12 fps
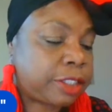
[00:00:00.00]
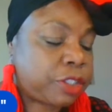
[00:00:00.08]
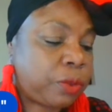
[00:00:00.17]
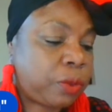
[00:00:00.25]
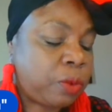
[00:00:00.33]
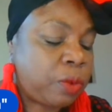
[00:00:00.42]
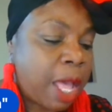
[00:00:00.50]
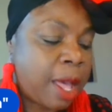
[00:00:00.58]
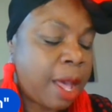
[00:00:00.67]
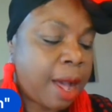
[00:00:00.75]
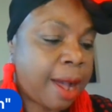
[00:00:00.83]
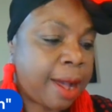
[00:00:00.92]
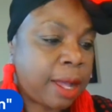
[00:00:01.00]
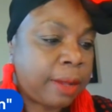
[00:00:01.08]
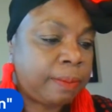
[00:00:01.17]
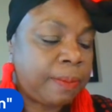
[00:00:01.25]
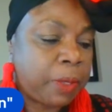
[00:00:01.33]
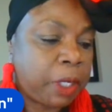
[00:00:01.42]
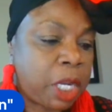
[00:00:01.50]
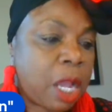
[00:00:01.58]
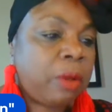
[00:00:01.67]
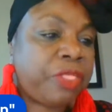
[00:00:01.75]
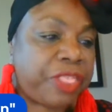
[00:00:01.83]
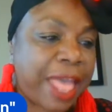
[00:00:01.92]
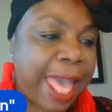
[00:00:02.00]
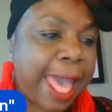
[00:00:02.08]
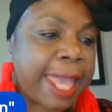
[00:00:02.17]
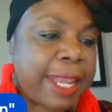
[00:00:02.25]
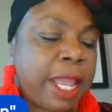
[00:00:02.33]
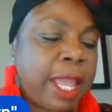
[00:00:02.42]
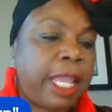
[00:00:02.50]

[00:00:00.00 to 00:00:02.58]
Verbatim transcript: to um, know that,